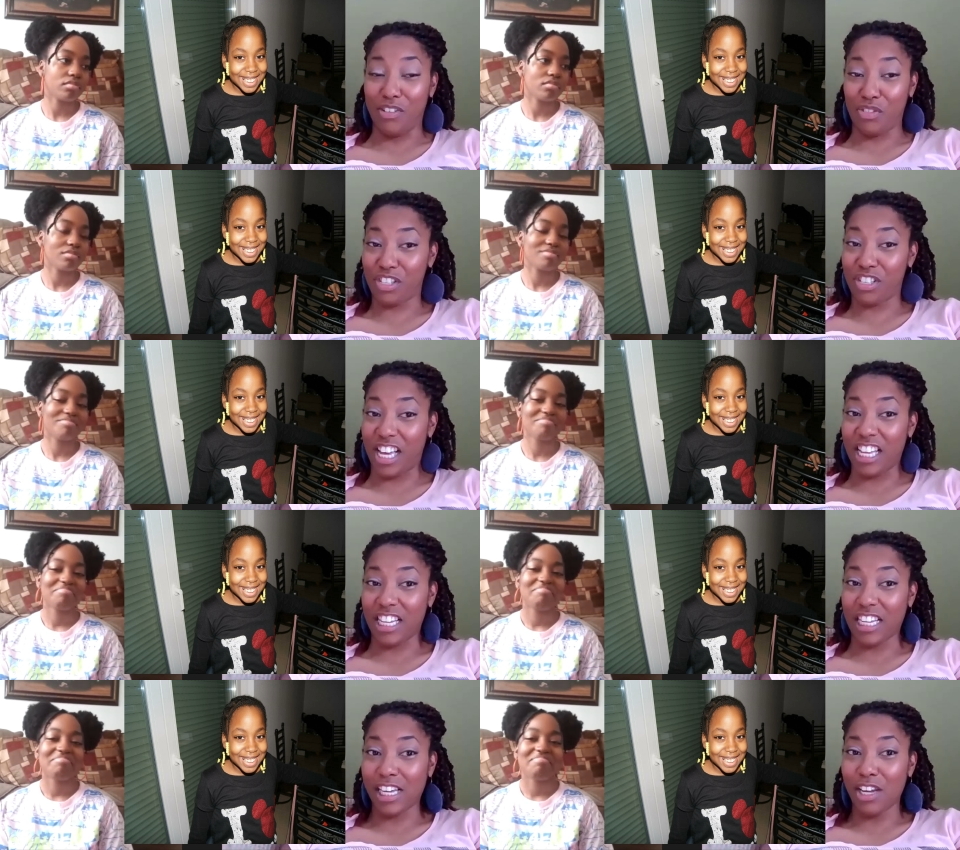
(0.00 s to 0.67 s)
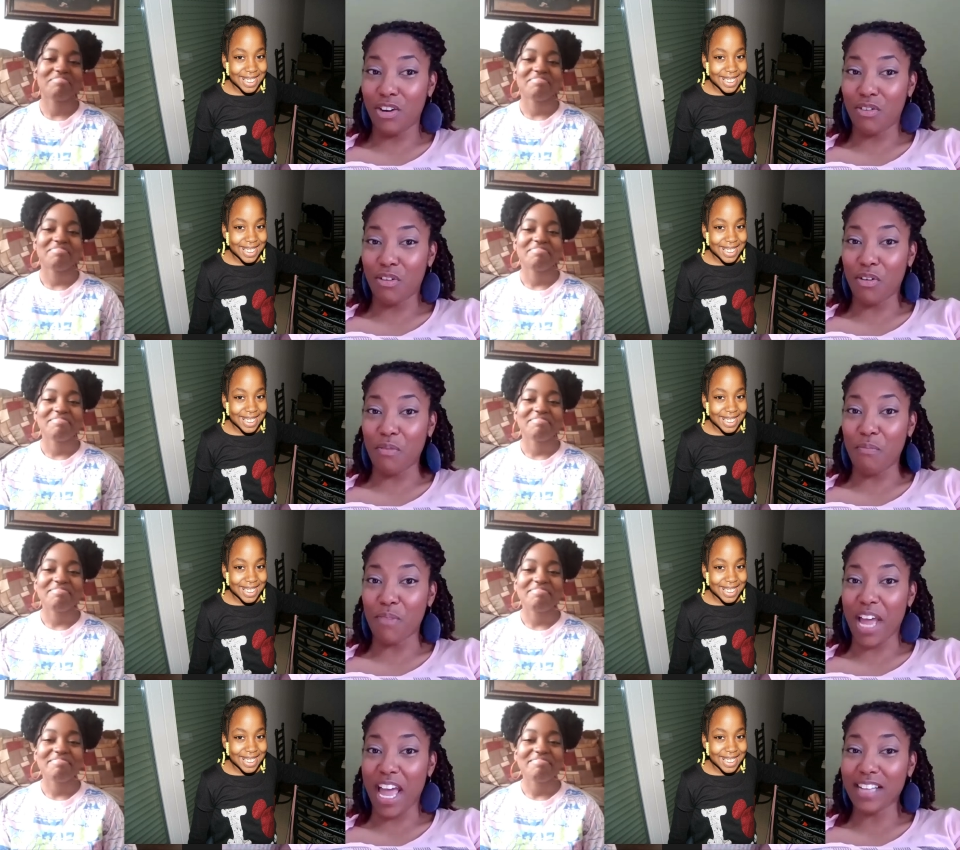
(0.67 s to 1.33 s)
Speaker 1: steadily growing
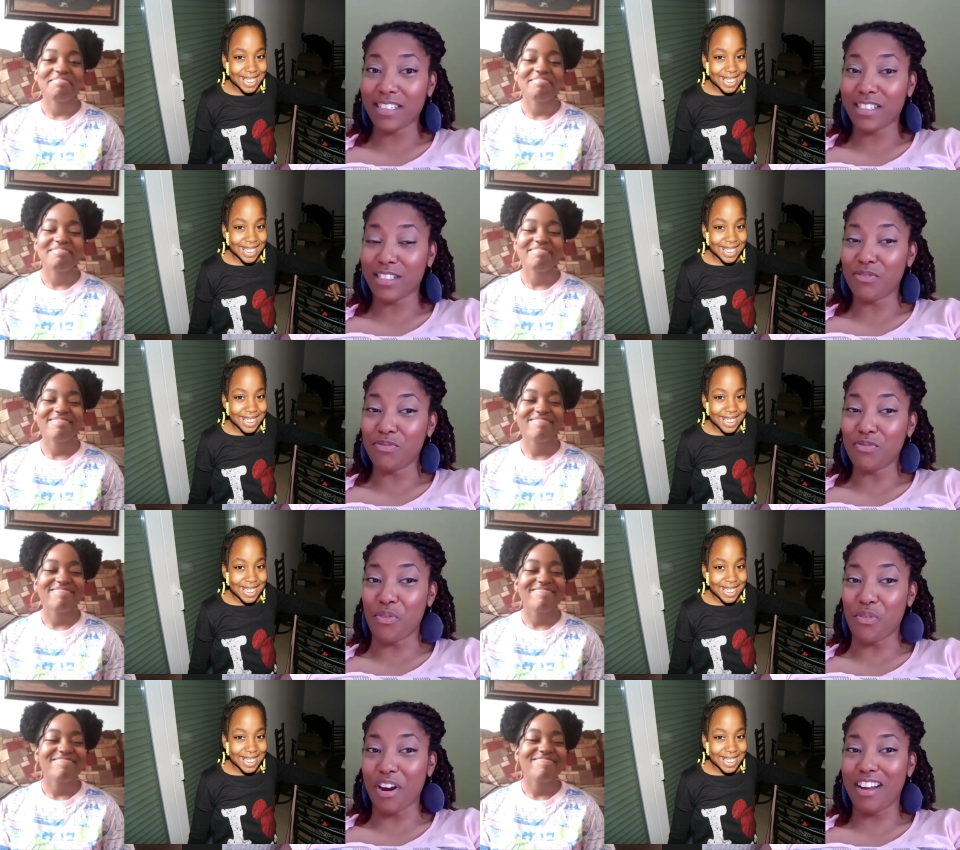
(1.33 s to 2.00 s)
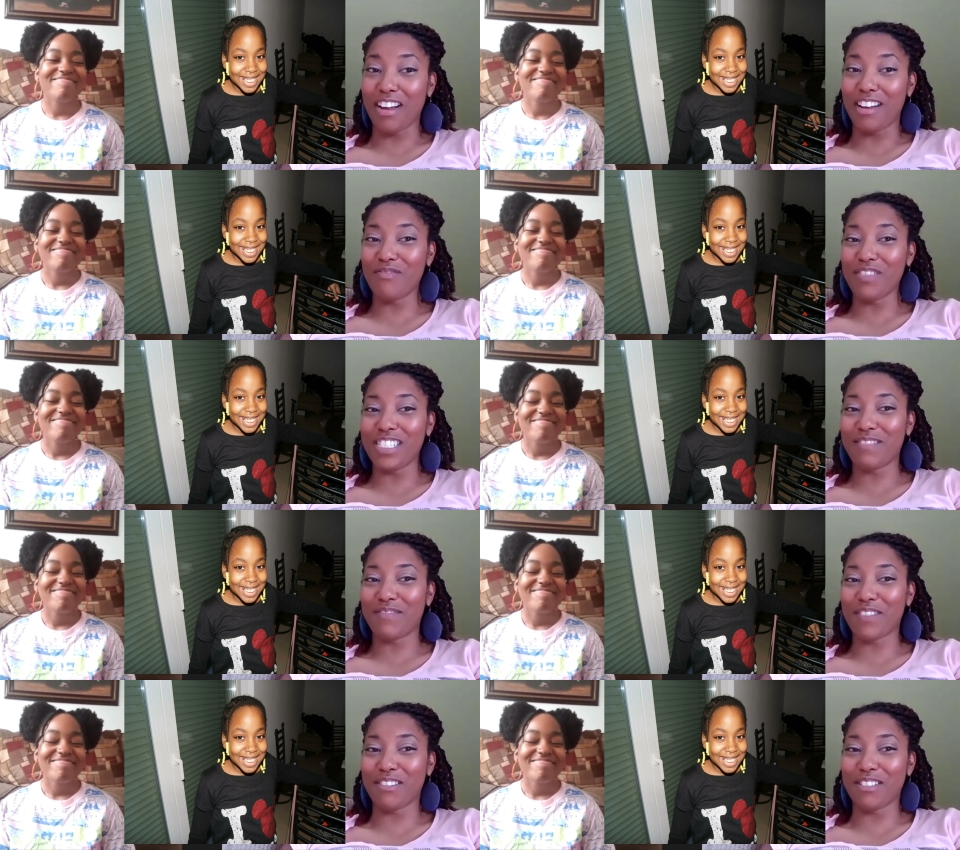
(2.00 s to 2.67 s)
back to where it was
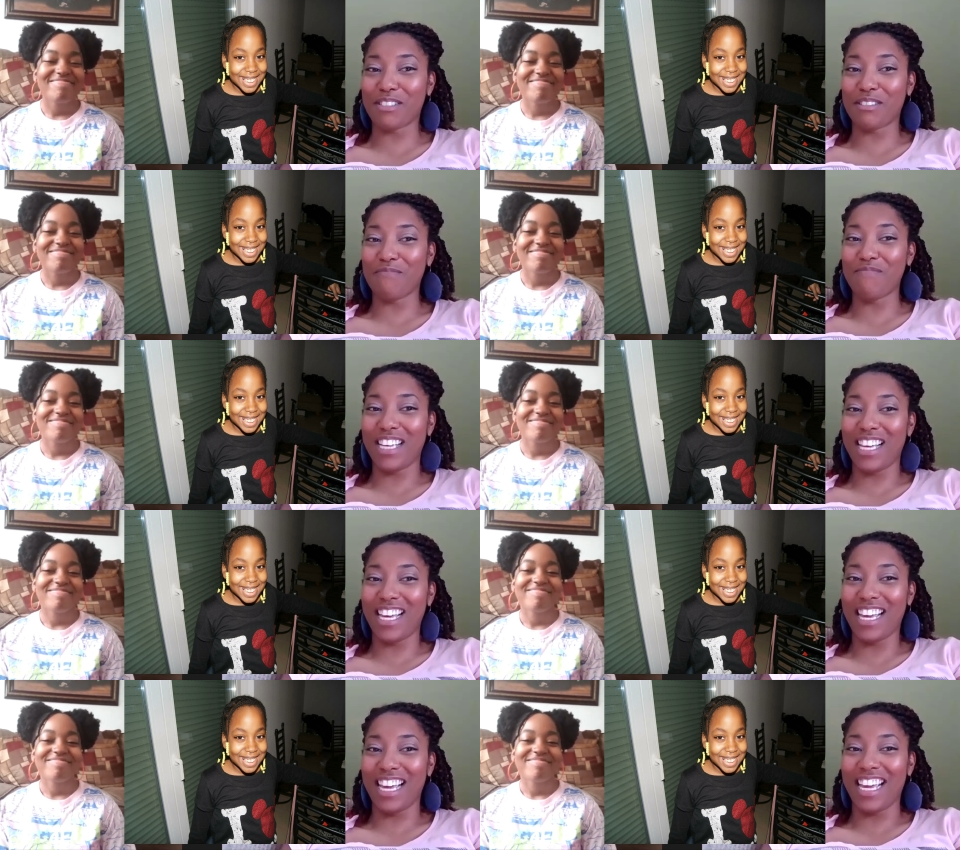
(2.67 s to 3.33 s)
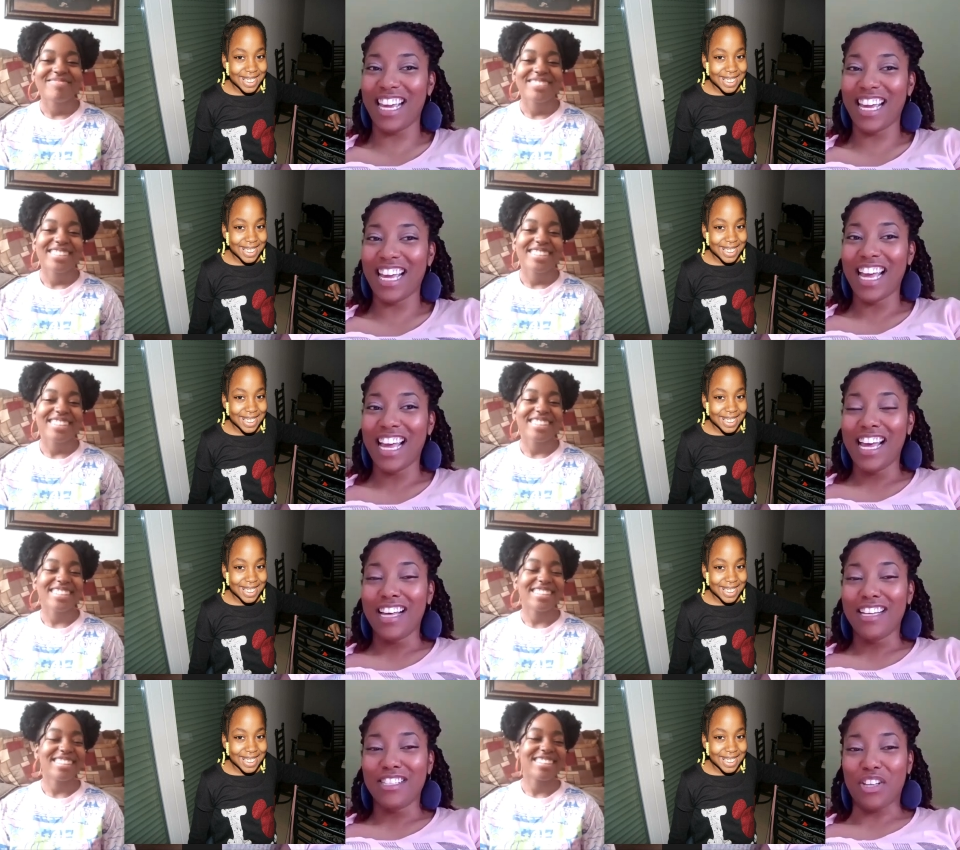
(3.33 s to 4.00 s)
supposed to be.
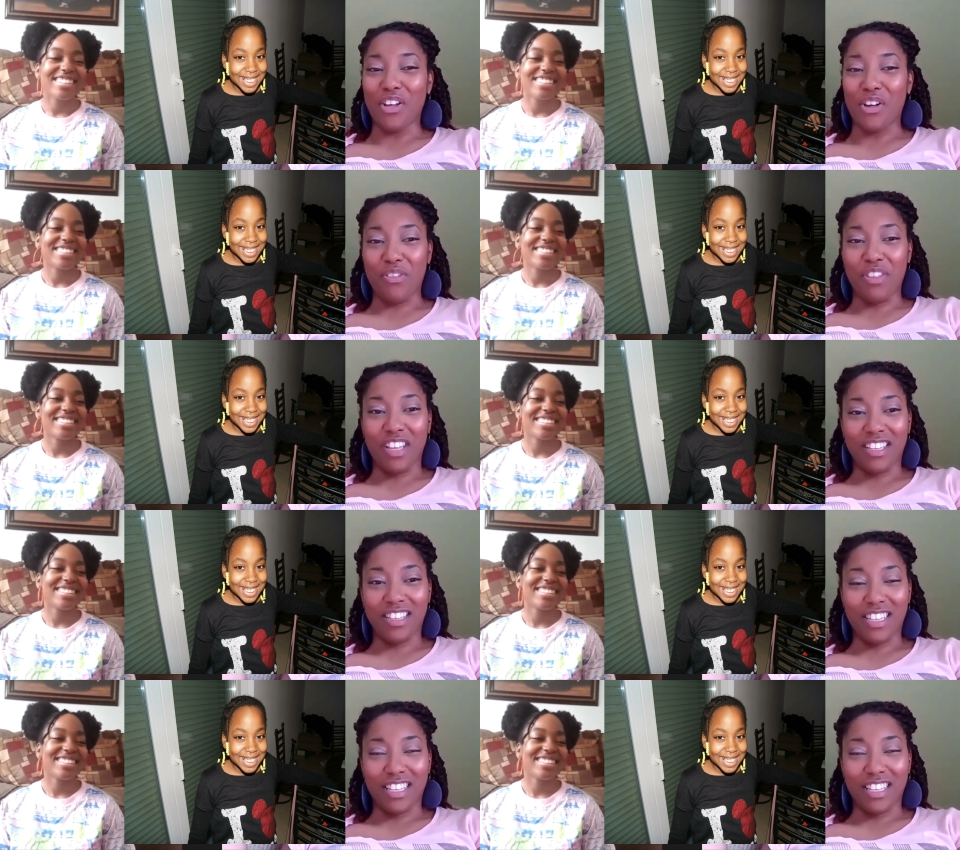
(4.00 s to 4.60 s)
So that